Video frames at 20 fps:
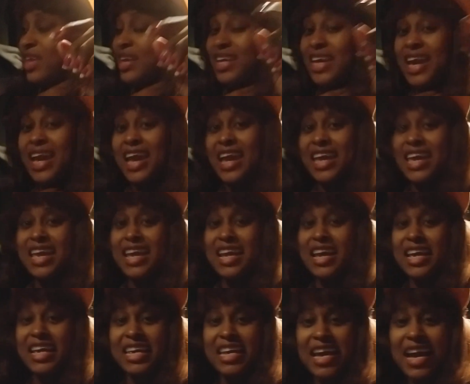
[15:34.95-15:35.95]
yeah, he
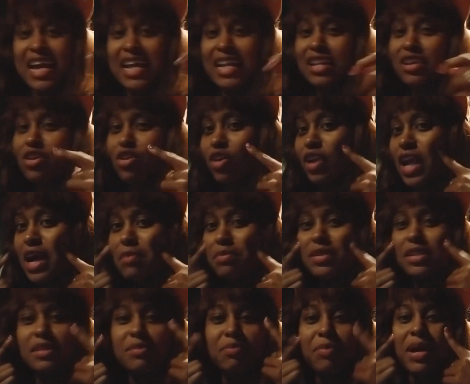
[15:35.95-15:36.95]
he had little
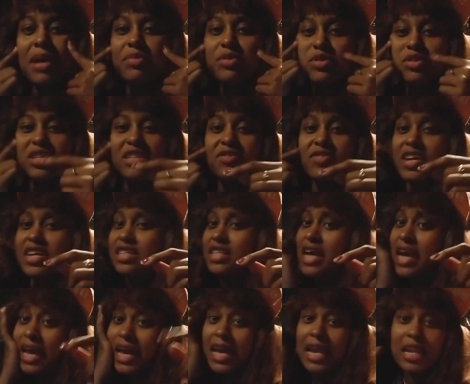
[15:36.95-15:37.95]
lumps and bumps on his face, and
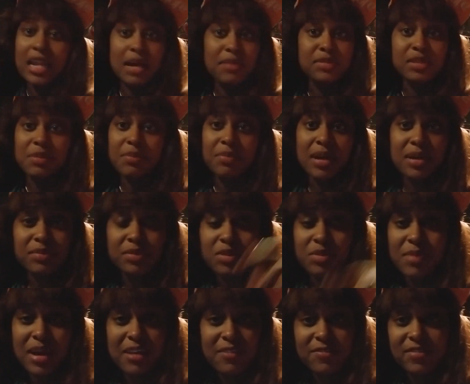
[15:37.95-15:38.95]
I had lumps and bumps on
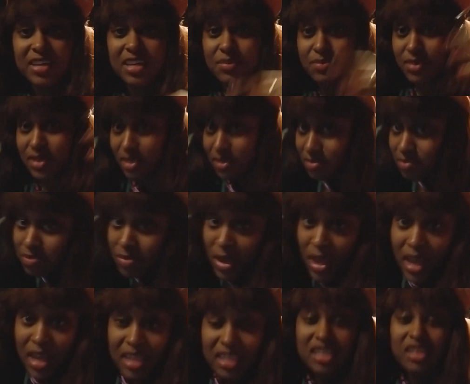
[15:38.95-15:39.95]
my face, but
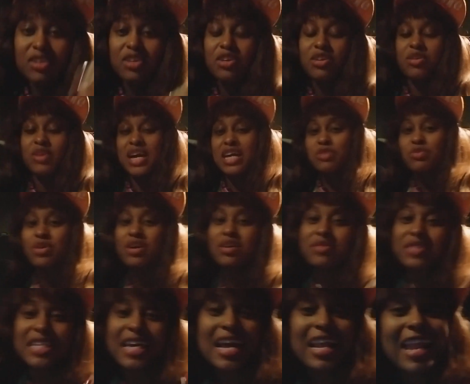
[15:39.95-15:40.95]
shoot, that's what
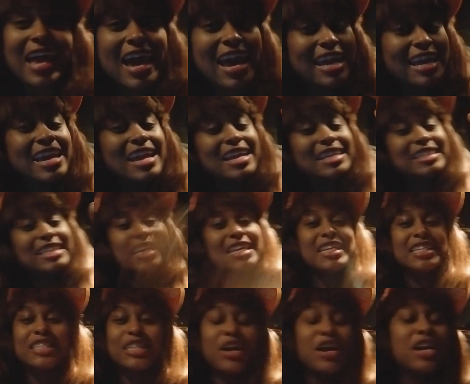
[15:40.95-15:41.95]
I'm saying. Like
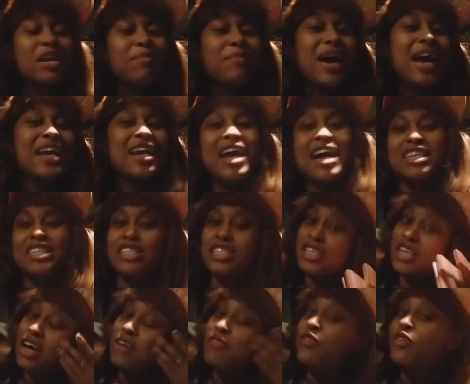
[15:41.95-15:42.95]
Tina Turner might not
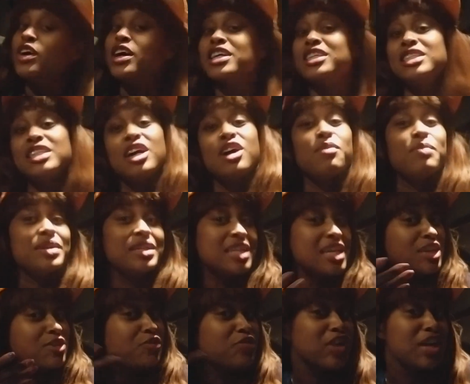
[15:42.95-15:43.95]
stood up for herself, but
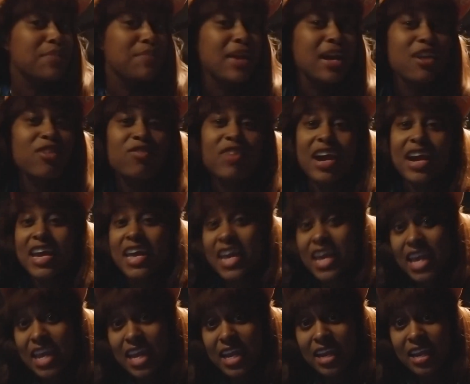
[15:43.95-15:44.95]
this female right
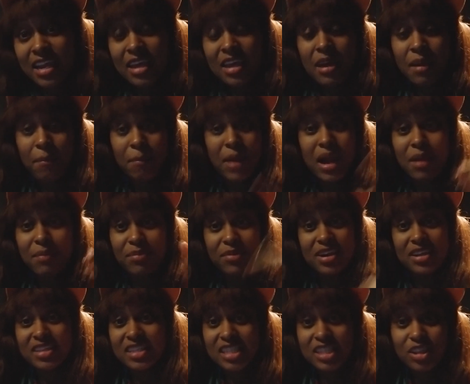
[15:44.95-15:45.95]
here, my
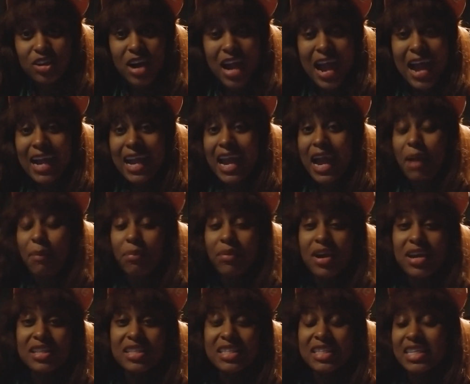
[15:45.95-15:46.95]
brothers told I got
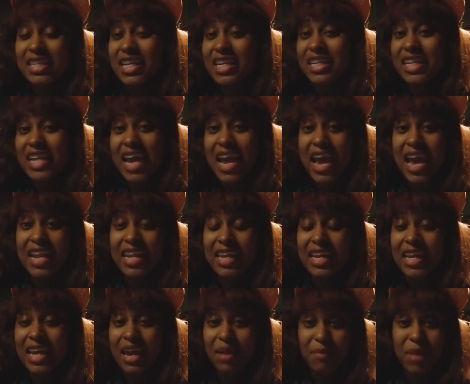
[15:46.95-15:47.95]
brothers and a
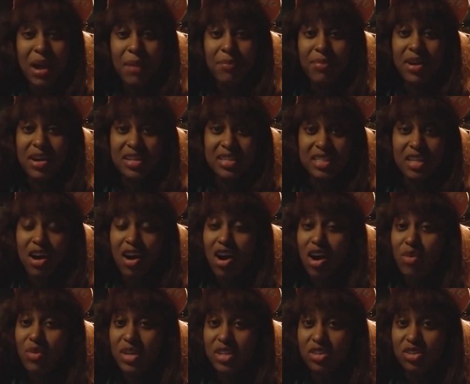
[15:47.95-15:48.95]
daddy, and my brothers
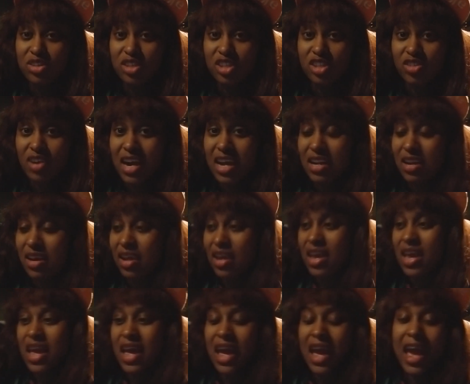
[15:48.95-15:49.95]
always used to try to
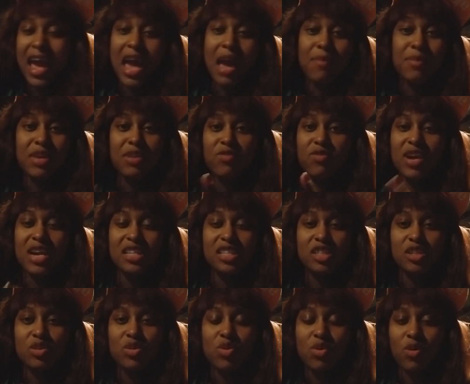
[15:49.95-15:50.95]
have me
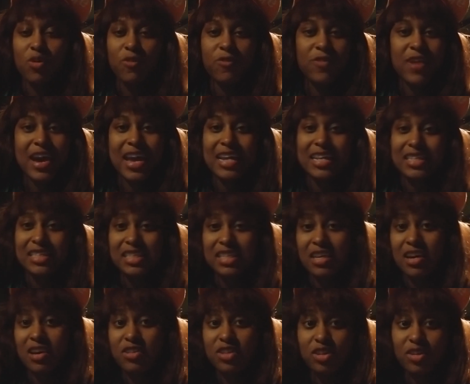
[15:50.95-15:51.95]
wrestle or fight and
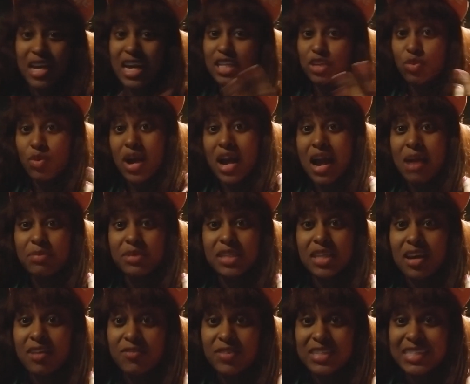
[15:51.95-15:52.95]
stuff. So that's why I'm
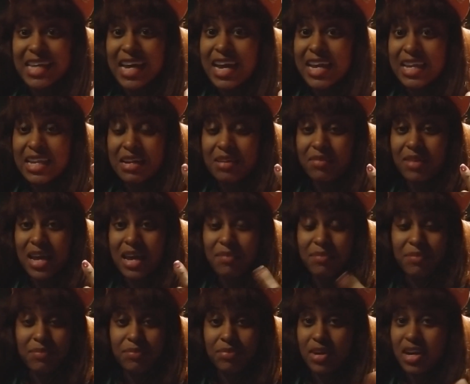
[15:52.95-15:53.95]
tough as I am. Like
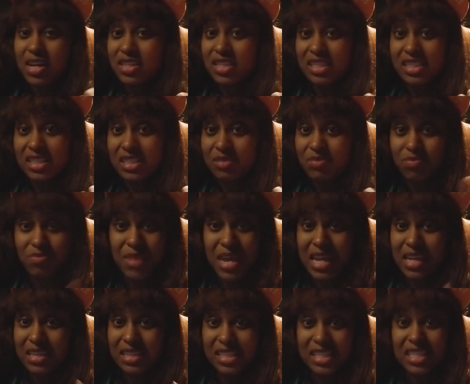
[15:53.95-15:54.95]
brothers
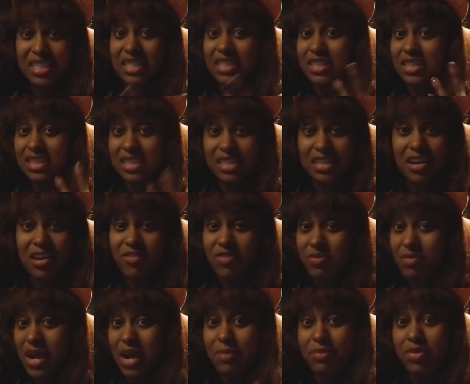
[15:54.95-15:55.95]
make sisters tough,
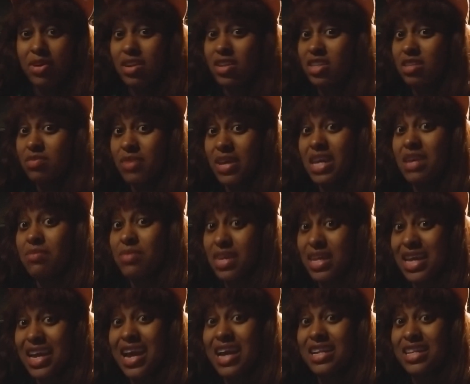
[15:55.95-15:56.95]
and my brothers made me
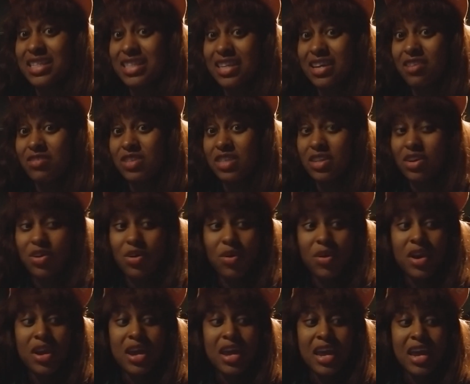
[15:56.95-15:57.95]
kind of tough. So
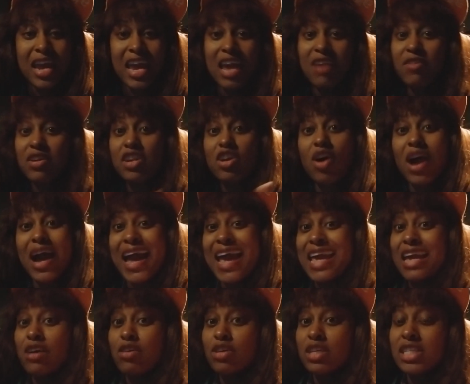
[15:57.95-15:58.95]
even though I
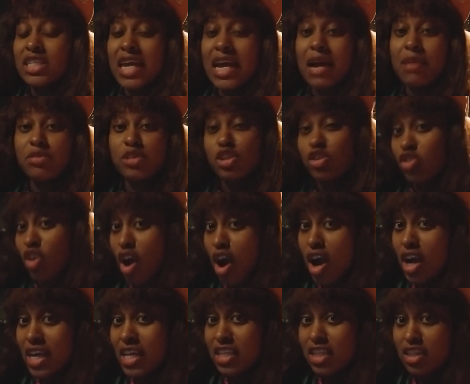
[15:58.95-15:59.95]
ain't gonna say I'm
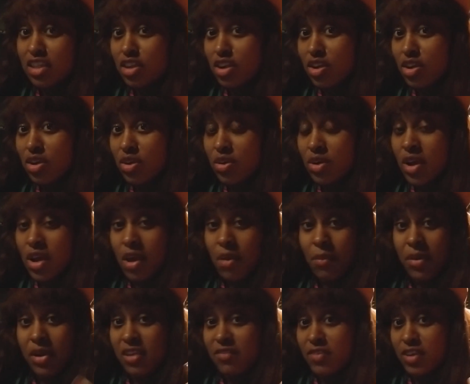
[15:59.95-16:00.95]
strong as a dude,
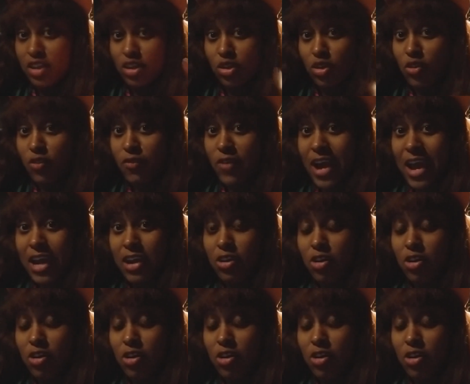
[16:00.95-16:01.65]
but if a dude fight